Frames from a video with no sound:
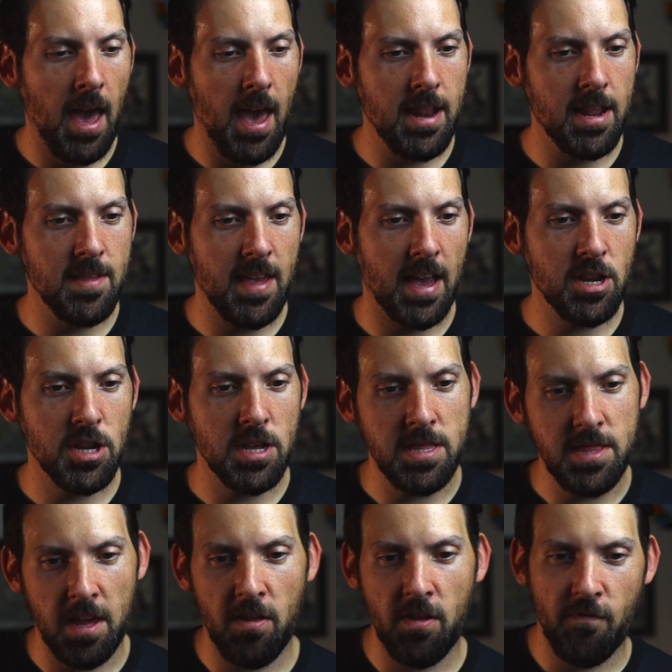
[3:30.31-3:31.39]
And it's actually
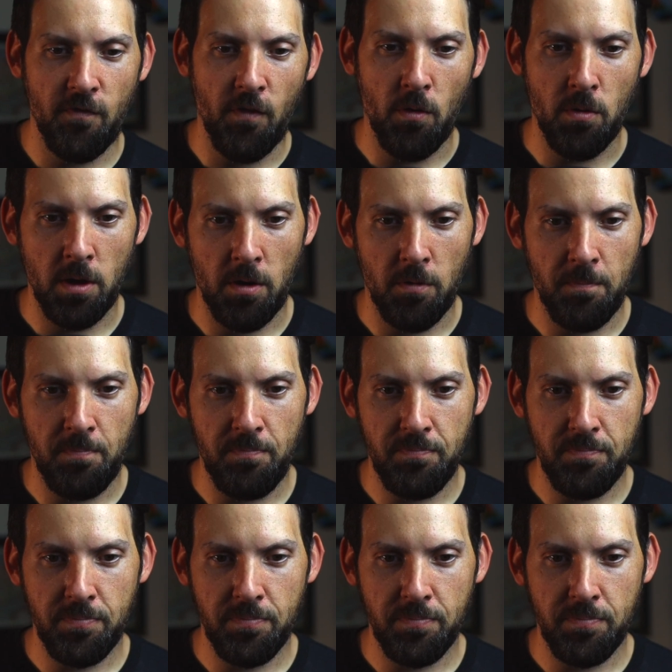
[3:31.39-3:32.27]
this photo.